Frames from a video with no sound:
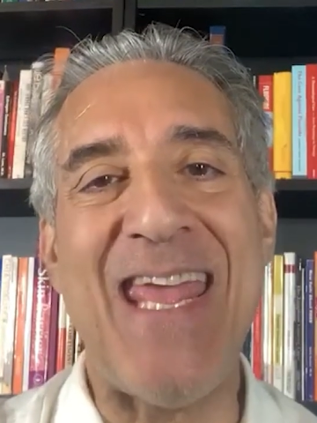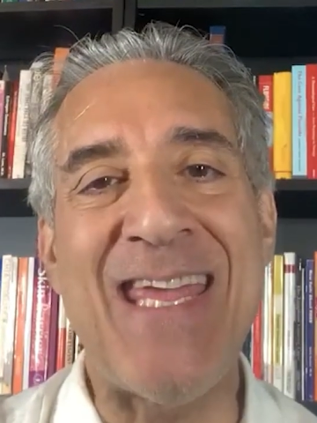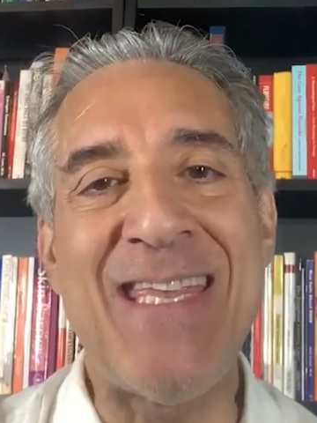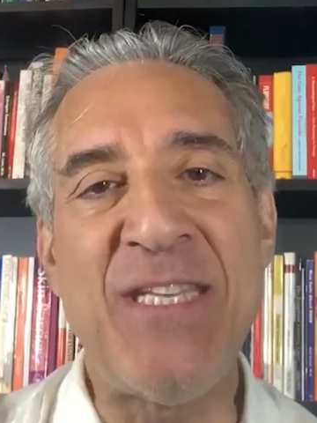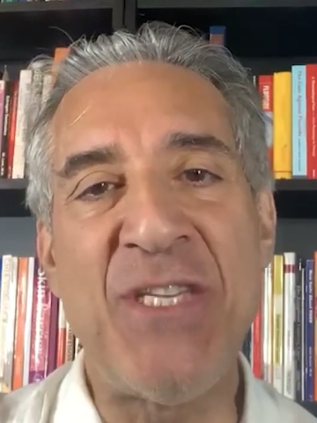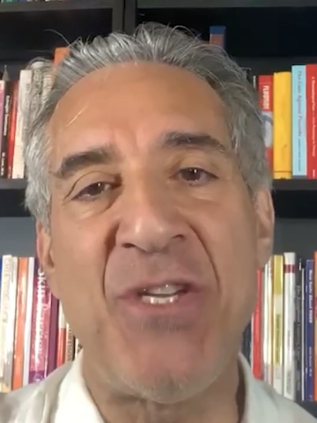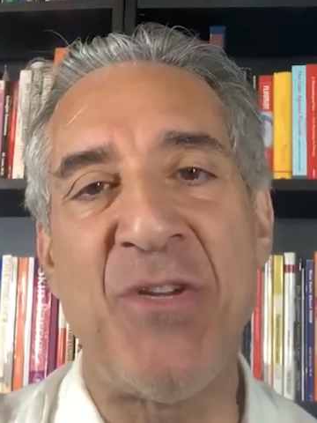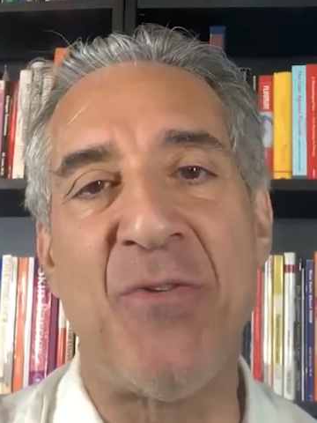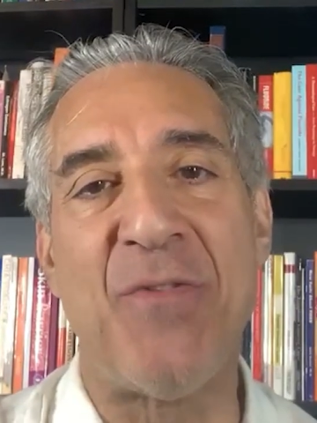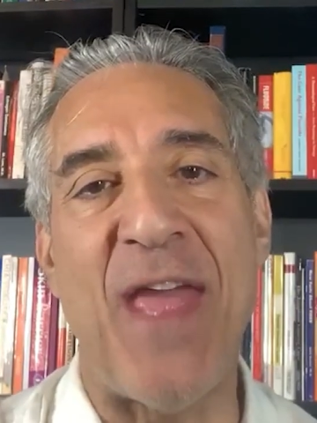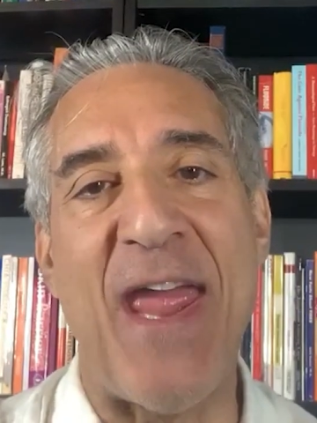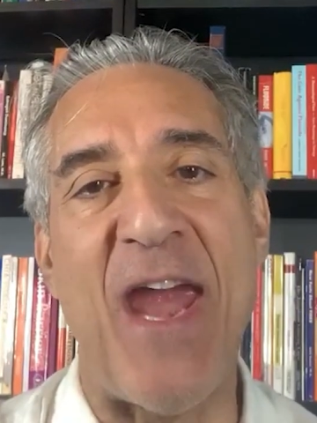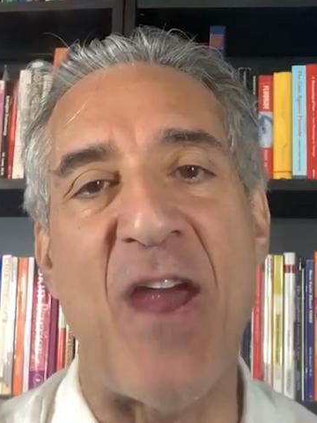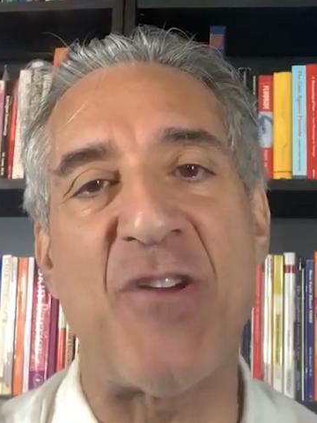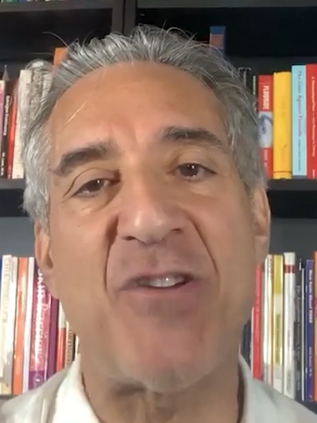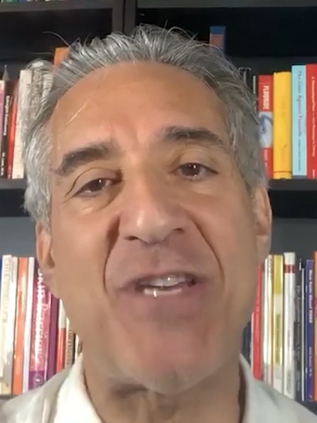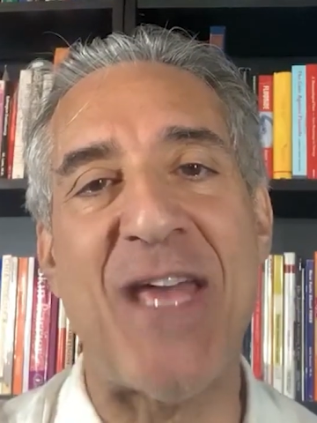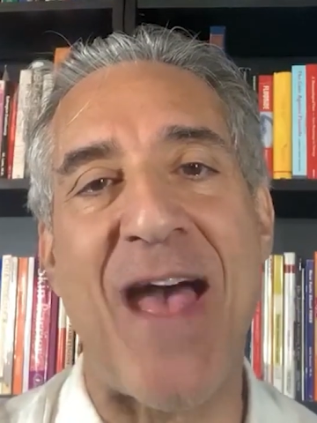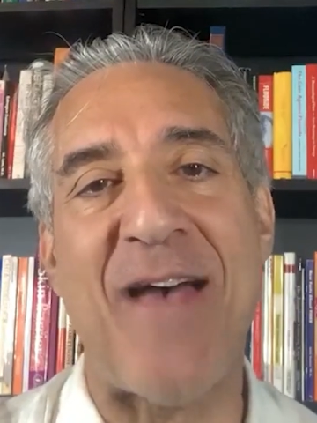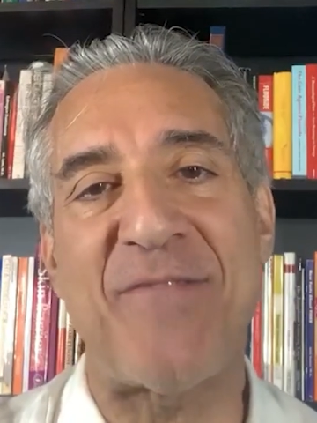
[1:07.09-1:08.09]
into the
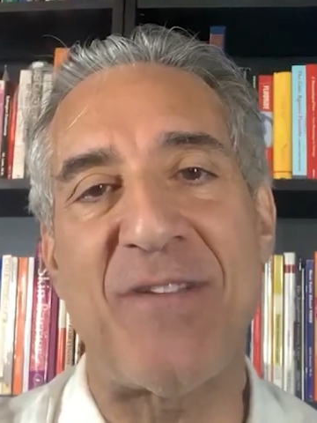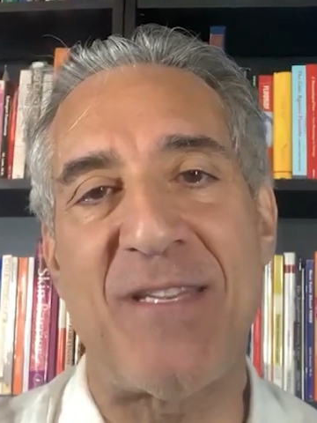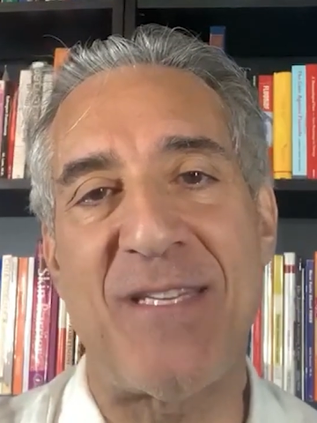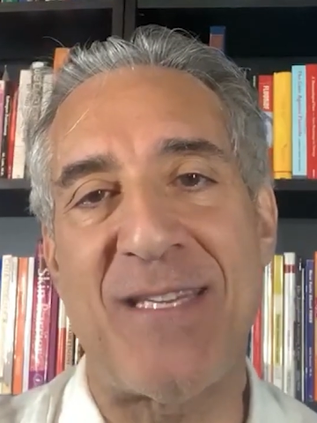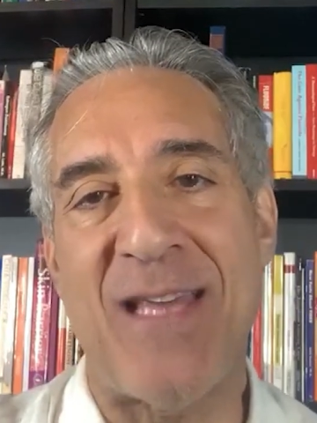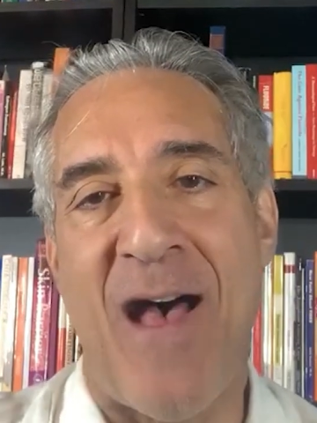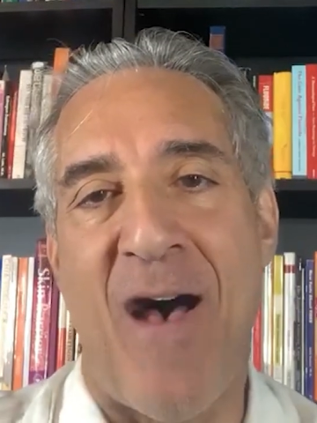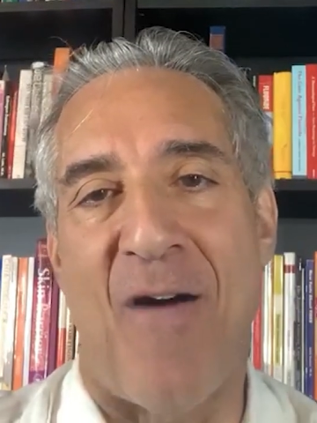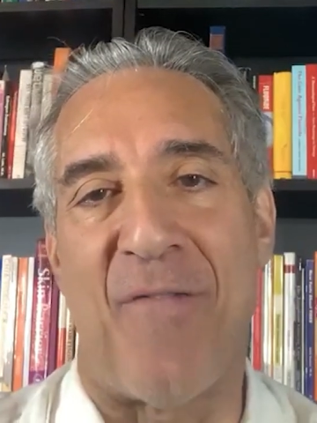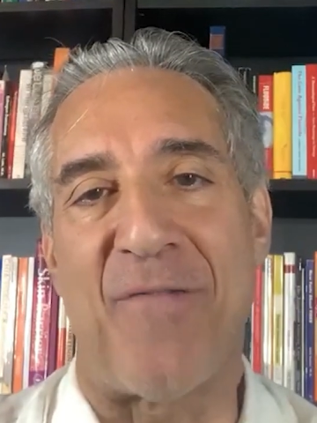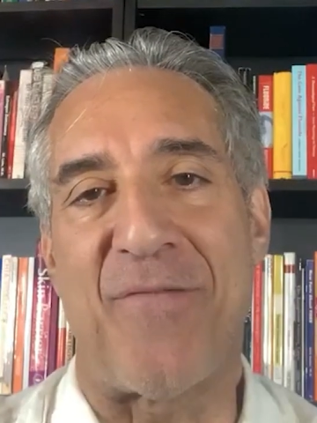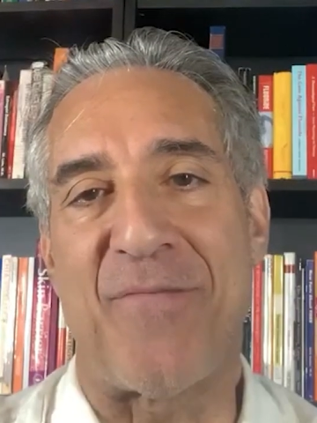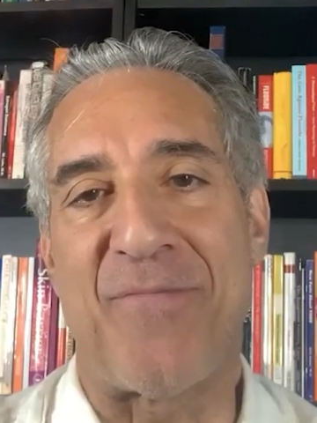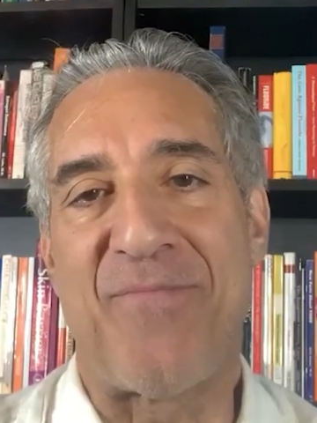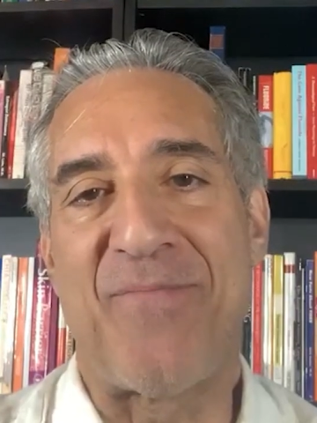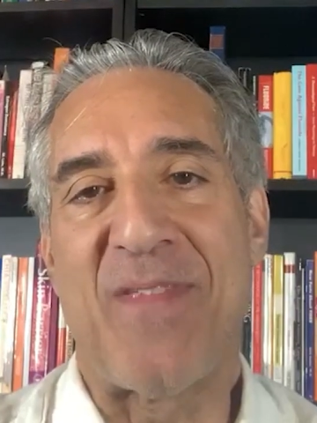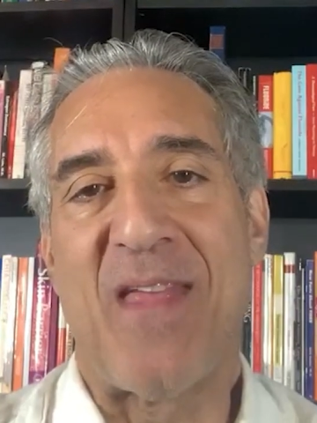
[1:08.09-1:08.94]
hair shaft itself.